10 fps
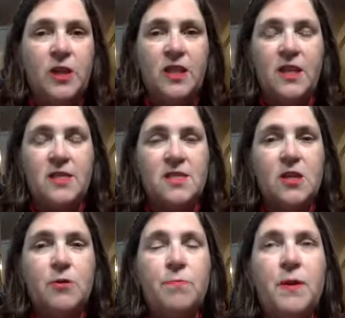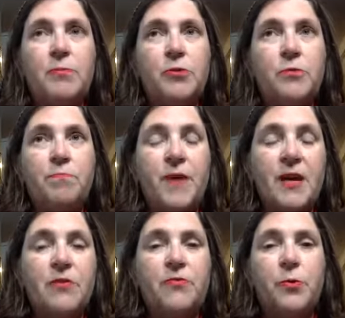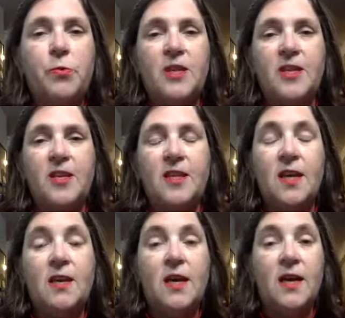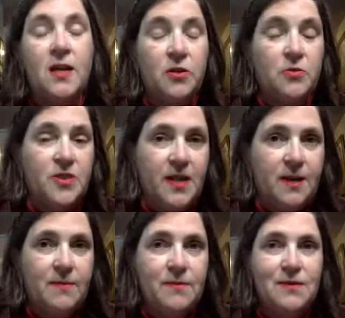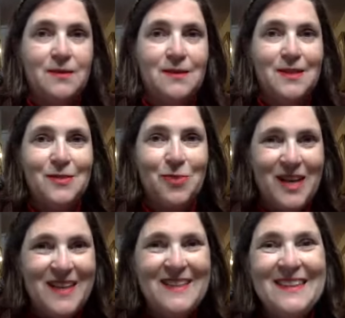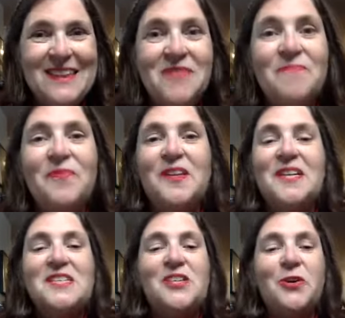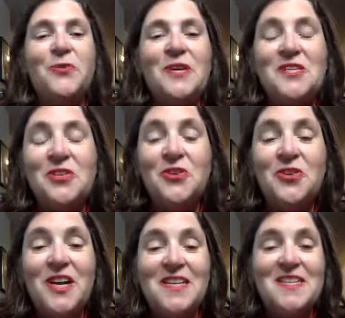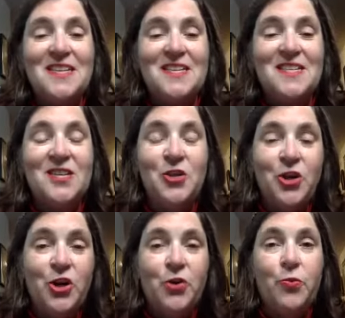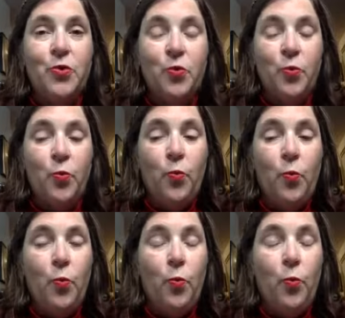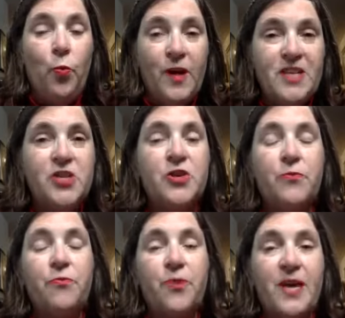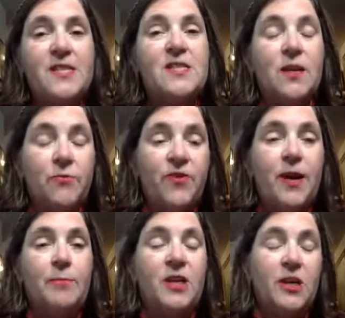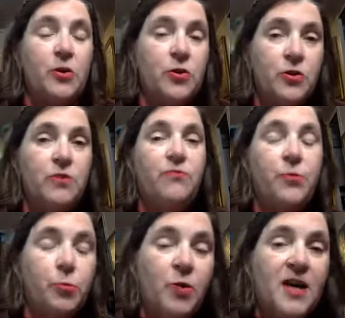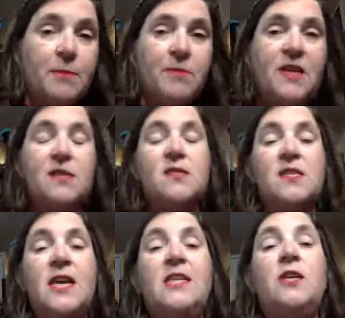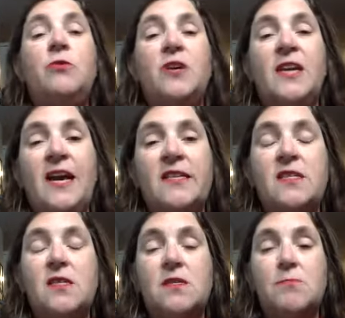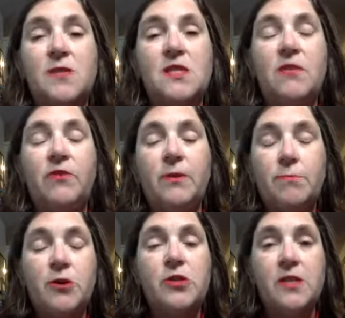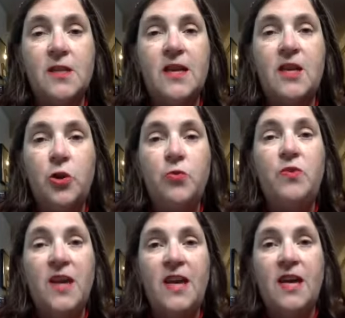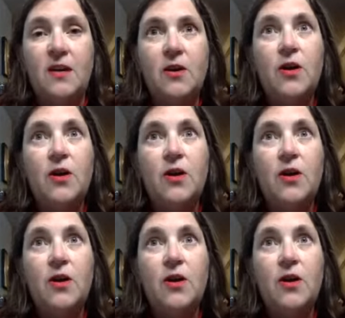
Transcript: in this. There are people who are better for one thing than another thing, right? So it's a good idea to know which friends and family are good for what, because then you can ask the specific person that you need